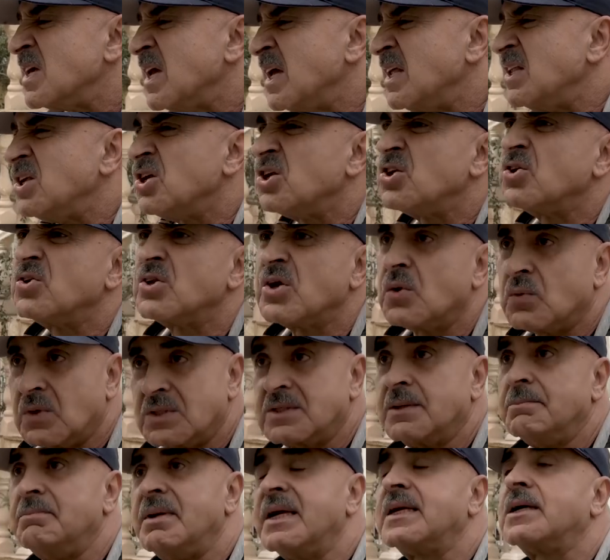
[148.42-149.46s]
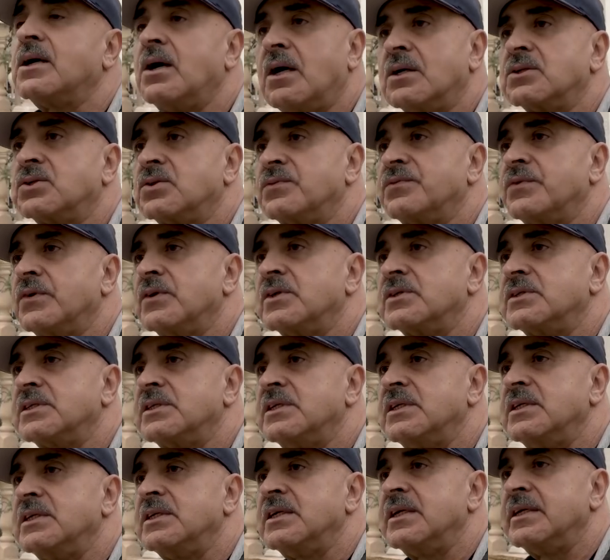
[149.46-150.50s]
And you know, there was a big
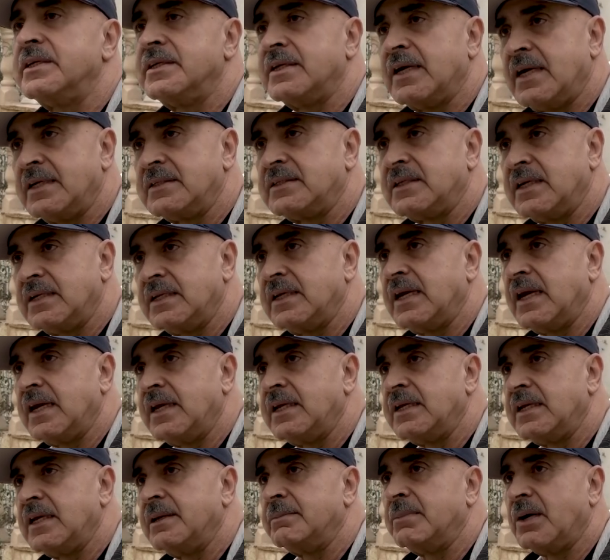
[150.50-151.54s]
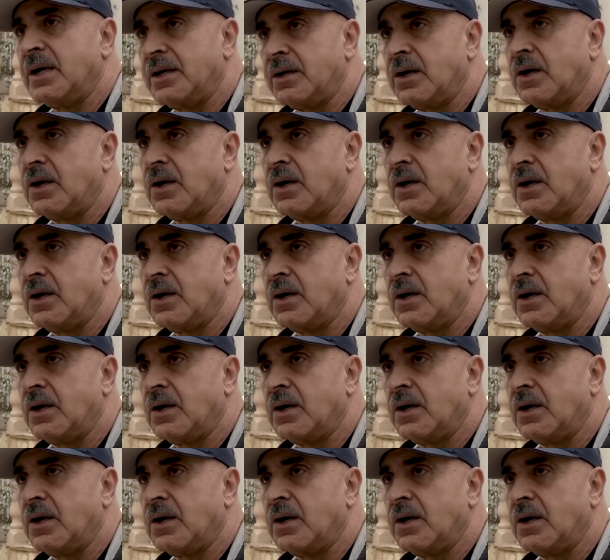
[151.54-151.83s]
controversy in 1980 about